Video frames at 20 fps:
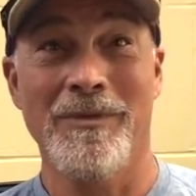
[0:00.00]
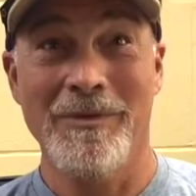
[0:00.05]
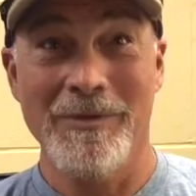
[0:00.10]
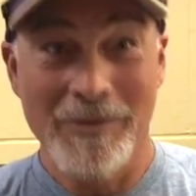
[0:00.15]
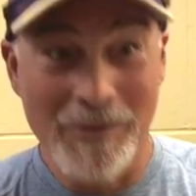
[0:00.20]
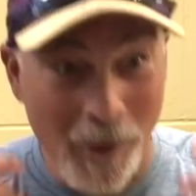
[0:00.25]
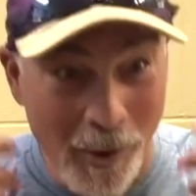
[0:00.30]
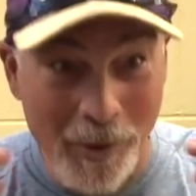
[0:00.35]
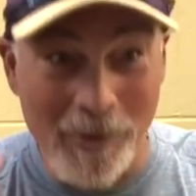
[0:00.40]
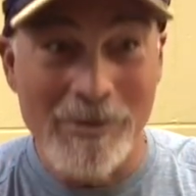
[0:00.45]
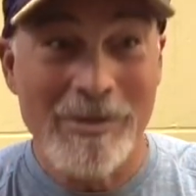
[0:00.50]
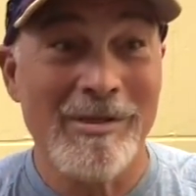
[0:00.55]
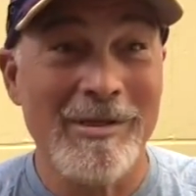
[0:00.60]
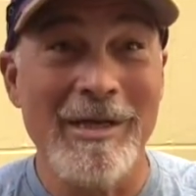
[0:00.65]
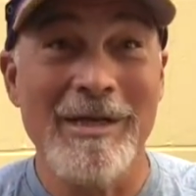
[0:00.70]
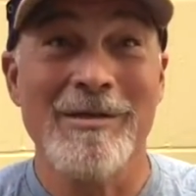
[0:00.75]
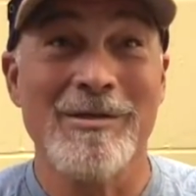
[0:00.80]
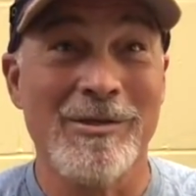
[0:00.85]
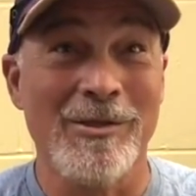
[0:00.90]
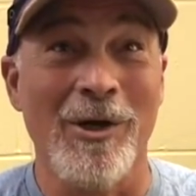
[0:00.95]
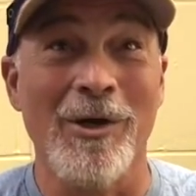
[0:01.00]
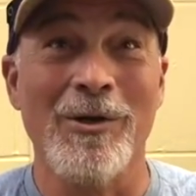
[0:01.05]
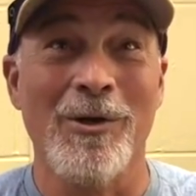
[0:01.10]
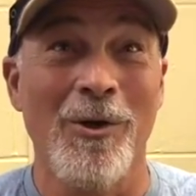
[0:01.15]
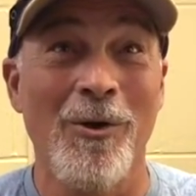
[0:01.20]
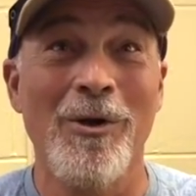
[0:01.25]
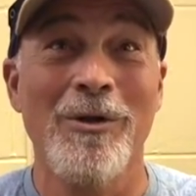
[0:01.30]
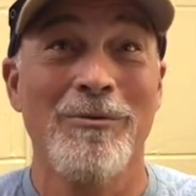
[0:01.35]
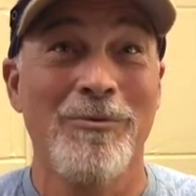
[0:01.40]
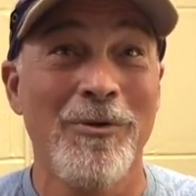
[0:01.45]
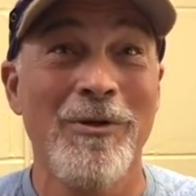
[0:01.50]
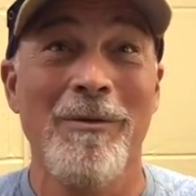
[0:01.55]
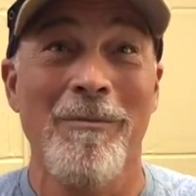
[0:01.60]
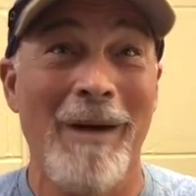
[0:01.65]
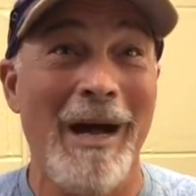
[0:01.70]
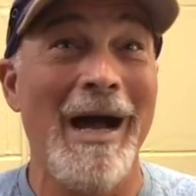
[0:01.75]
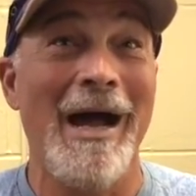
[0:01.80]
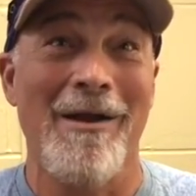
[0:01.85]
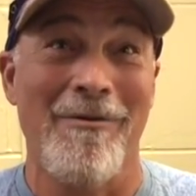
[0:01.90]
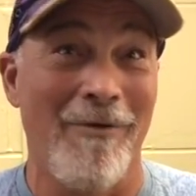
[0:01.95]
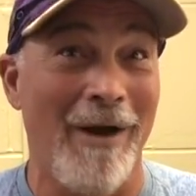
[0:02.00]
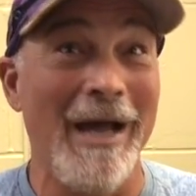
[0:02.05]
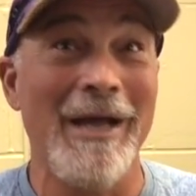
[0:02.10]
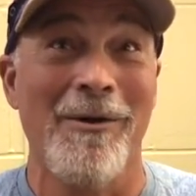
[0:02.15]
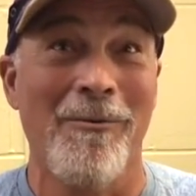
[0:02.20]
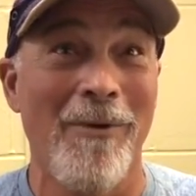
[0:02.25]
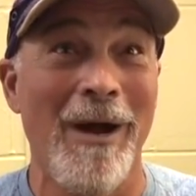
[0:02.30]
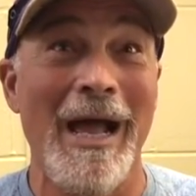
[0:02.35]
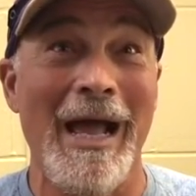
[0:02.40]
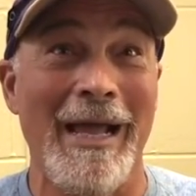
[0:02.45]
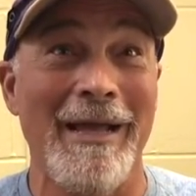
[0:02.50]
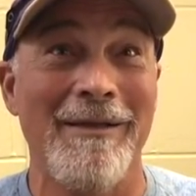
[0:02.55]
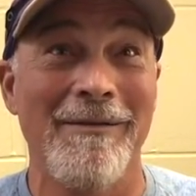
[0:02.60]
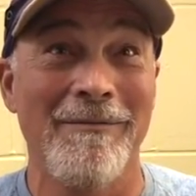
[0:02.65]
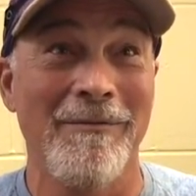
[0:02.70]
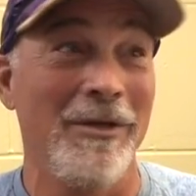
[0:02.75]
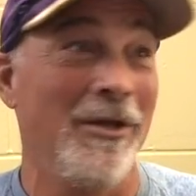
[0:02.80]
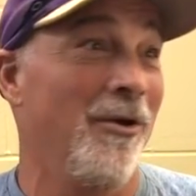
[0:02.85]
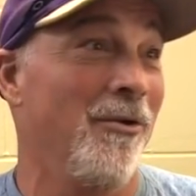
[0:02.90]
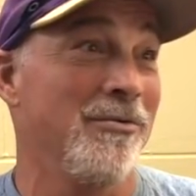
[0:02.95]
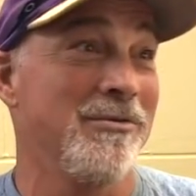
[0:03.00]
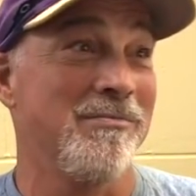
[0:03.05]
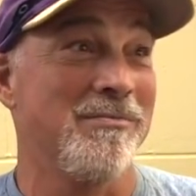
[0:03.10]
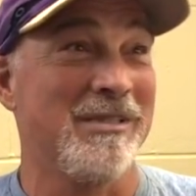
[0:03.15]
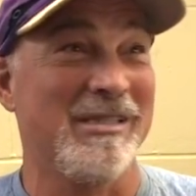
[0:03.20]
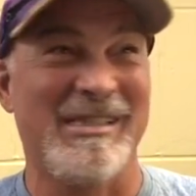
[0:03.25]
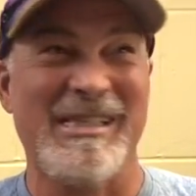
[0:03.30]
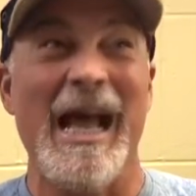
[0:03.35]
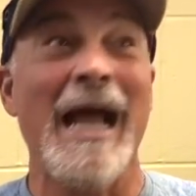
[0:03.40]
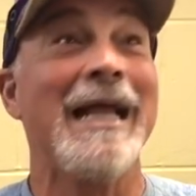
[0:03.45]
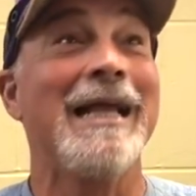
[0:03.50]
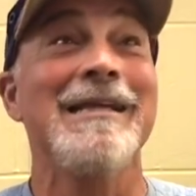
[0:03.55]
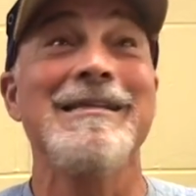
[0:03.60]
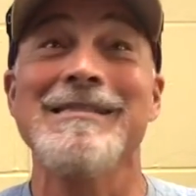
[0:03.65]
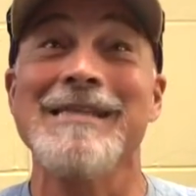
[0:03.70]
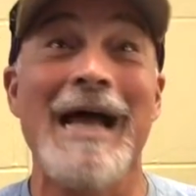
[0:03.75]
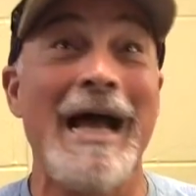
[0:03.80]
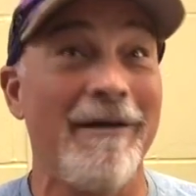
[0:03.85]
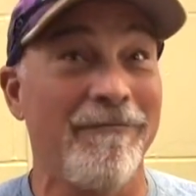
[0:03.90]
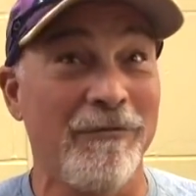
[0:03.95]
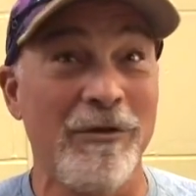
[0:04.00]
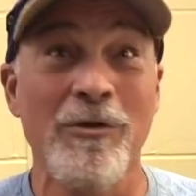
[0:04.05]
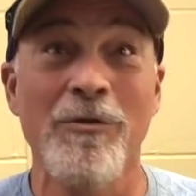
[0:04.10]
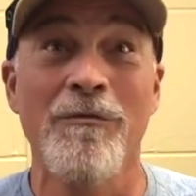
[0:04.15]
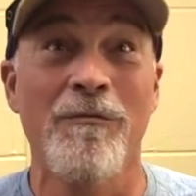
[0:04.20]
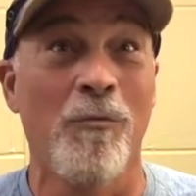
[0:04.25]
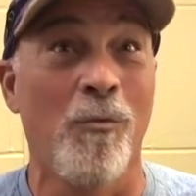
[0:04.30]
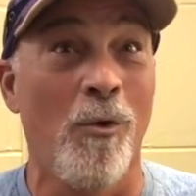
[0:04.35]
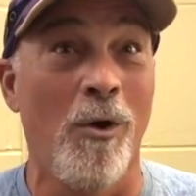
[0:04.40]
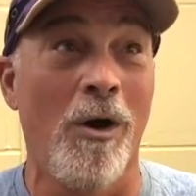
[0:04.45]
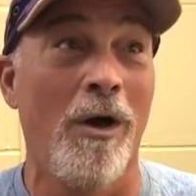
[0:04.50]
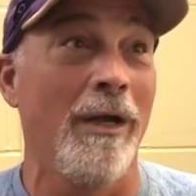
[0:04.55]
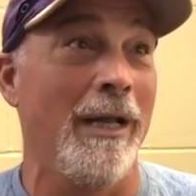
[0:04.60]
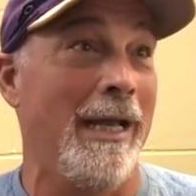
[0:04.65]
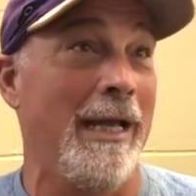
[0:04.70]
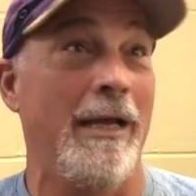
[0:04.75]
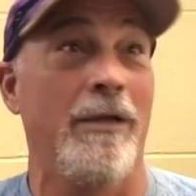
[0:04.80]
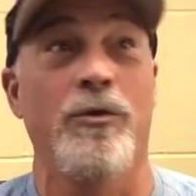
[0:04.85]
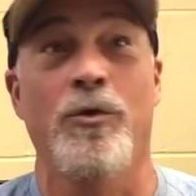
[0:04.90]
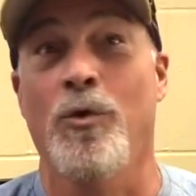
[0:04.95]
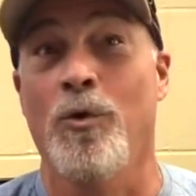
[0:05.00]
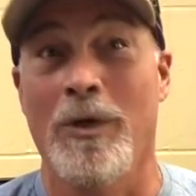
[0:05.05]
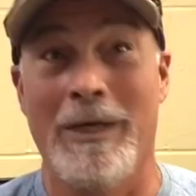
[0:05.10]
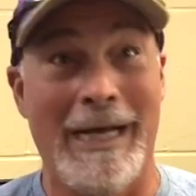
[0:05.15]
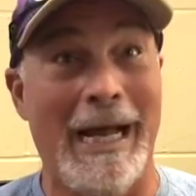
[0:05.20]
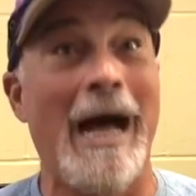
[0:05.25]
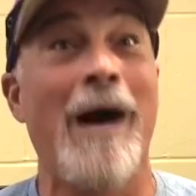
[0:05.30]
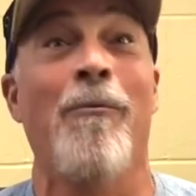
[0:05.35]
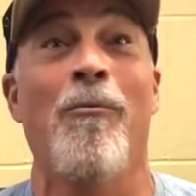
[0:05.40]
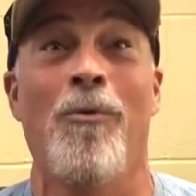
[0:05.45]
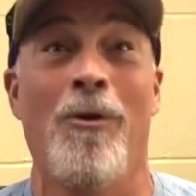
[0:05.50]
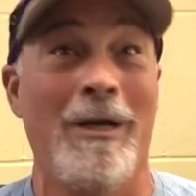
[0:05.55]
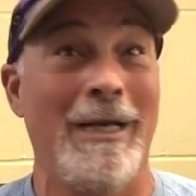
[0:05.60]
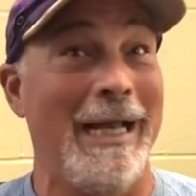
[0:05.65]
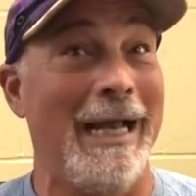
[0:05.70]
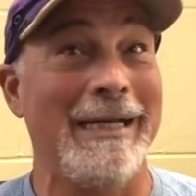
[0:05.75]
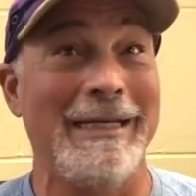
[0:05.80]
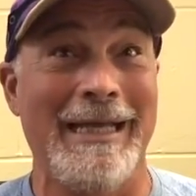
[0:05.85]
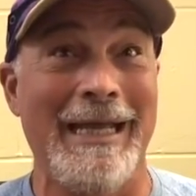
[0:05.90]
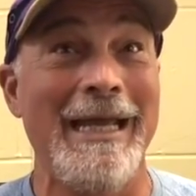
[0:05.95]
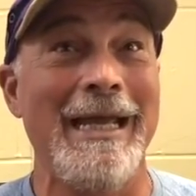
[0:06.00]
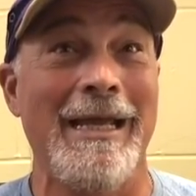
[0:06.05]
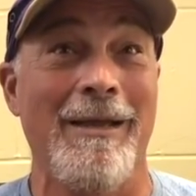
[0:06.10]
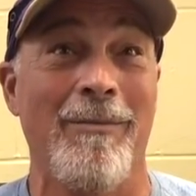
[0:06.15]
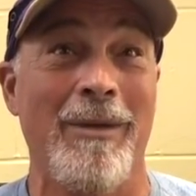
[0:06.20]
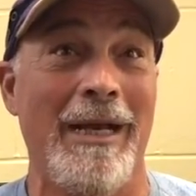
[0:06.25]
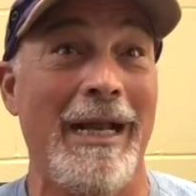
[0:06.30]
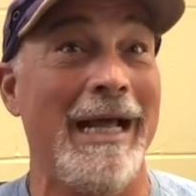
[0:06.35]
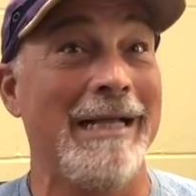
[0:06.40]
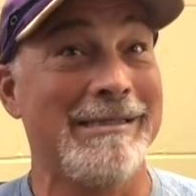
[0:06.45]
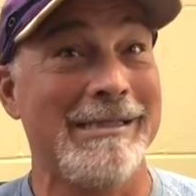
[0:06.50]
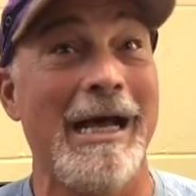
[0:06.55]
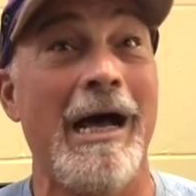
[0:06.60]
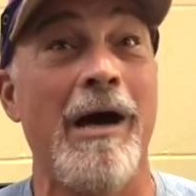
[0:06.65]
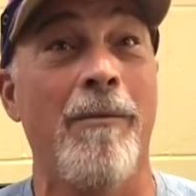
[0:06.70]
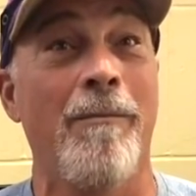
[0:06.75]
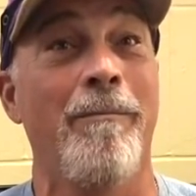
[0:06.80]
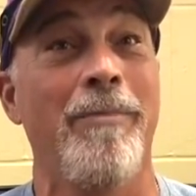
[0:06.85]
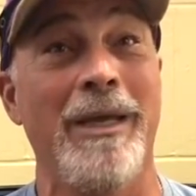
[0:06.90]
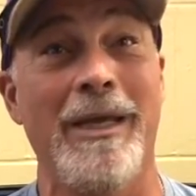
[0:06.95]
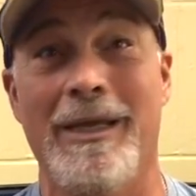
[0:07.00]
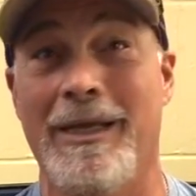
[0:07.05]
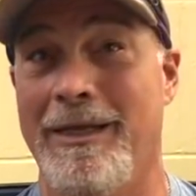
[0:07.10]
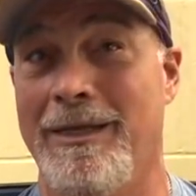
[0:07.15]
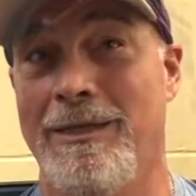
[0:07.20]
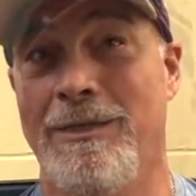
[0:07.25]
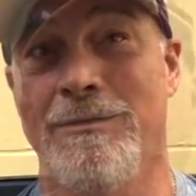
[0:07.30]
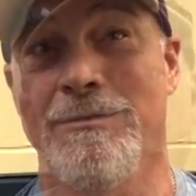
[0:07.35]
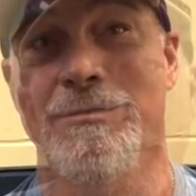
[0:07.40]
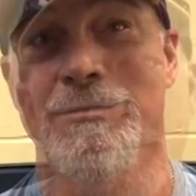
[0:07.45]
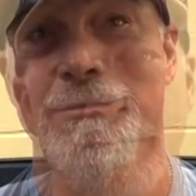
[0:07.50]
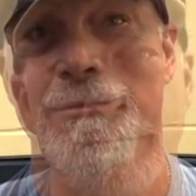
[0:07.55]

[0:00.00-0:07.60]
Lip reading: those things start going through your mind right away. Seconds after you've won and or not won that game, and that's how big it is.